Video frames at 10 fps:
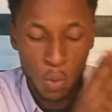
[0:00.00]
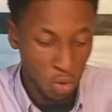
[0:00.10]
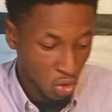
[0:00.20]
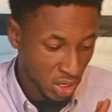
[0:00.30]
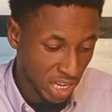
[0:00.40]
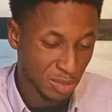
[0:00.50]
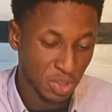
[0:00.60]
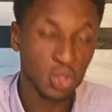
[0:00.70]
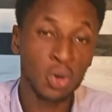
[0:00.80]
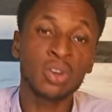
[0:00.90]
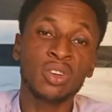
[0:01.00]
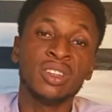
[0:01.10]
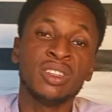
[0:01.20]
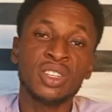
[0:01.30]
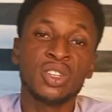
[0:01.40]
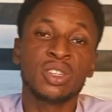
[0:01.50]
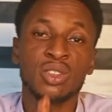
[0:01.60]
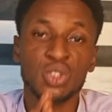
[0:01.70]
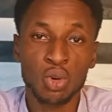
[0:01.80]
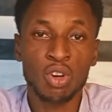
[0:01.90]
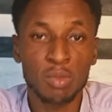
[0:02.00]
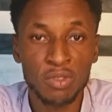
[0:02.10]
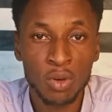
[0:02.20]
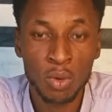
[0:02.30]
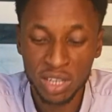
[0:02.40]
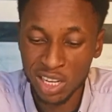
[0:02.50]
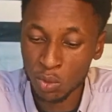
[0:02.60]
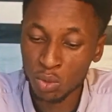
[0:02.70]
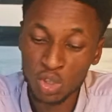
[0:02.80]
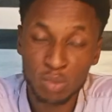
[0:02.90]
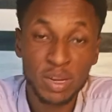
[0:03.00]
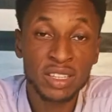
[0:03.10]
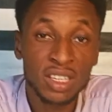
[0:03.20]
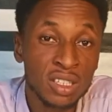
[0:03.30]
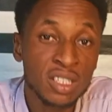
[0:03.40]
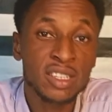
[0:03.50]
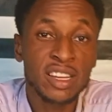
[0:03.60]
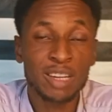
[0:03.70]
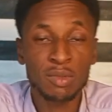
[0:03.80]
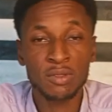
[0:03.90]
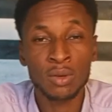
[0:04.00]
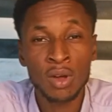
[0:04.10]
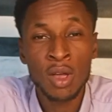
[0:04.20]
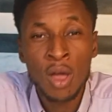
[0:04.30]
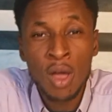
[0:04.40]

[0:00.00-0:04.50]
What has been done in this soil before? What was planted in this land before?